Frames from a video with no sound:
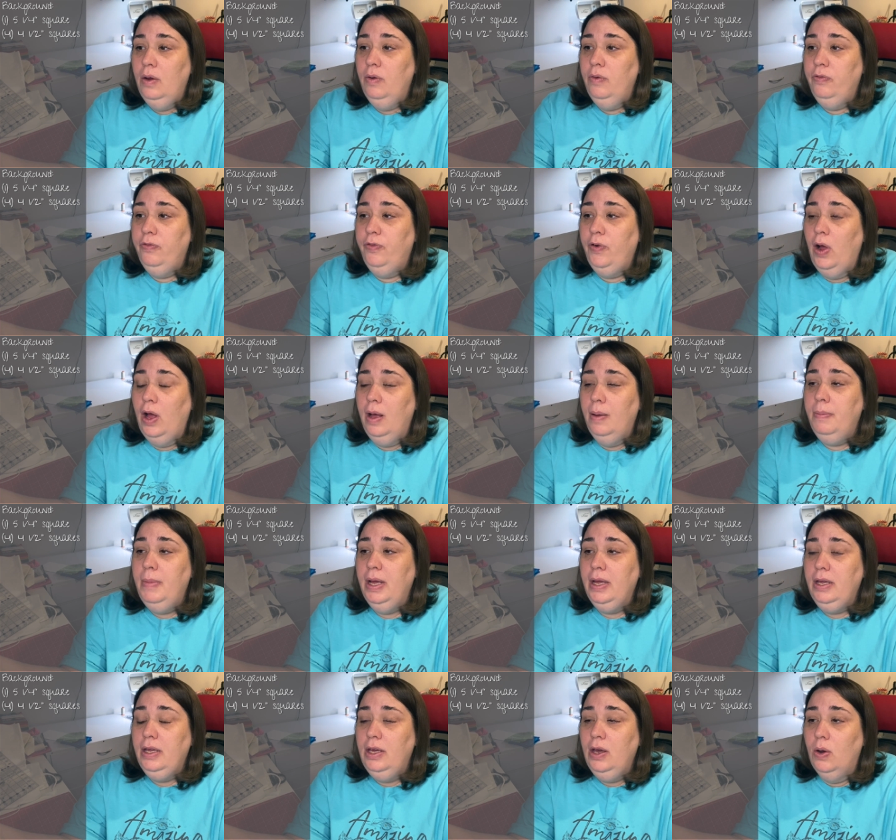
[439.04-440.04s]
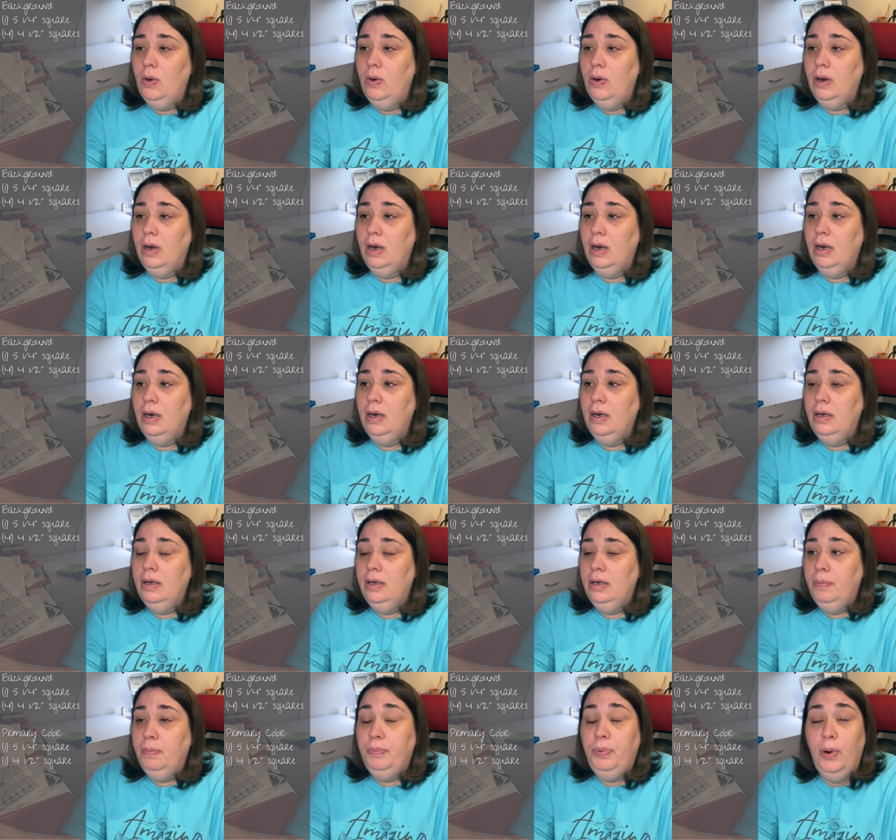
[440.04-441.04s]
From your
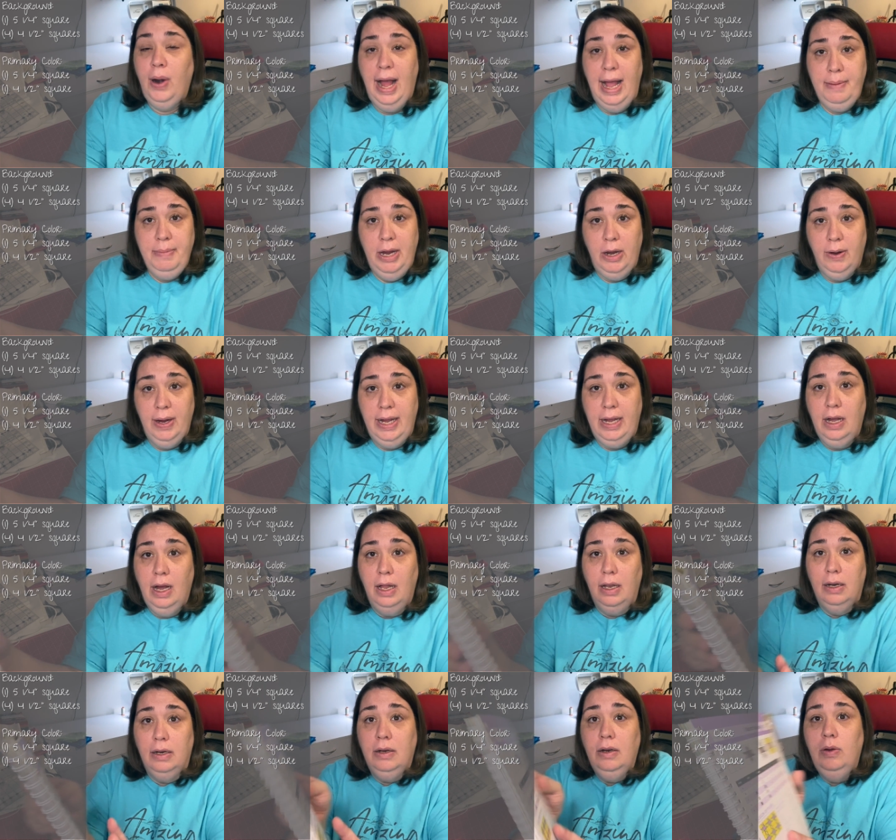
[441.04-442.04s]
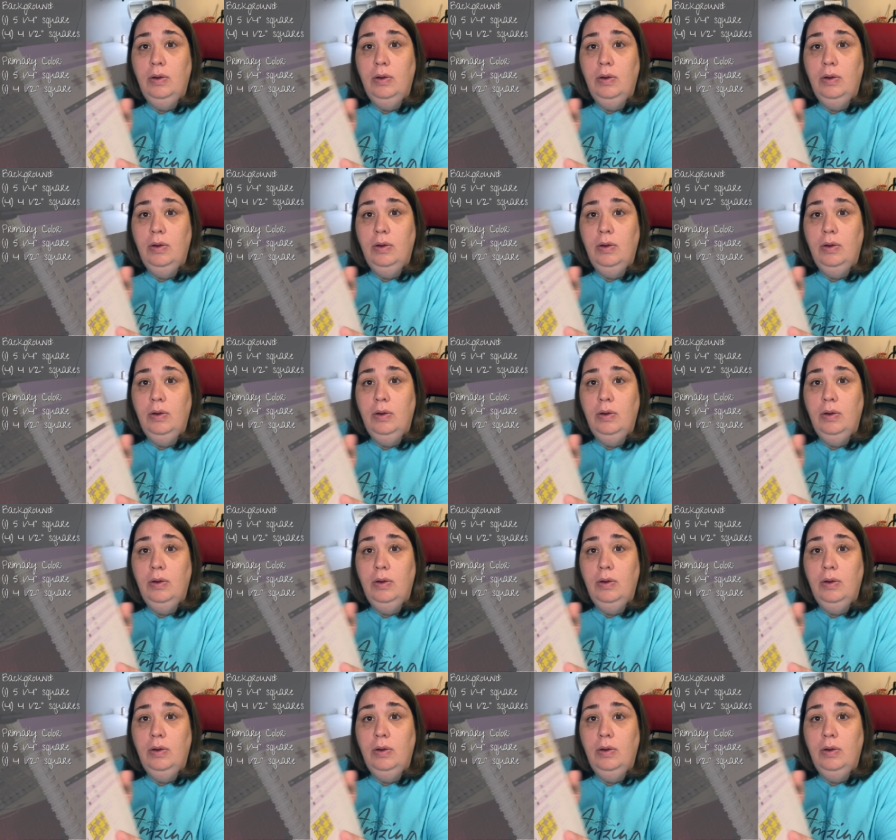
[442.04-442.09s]
primary color,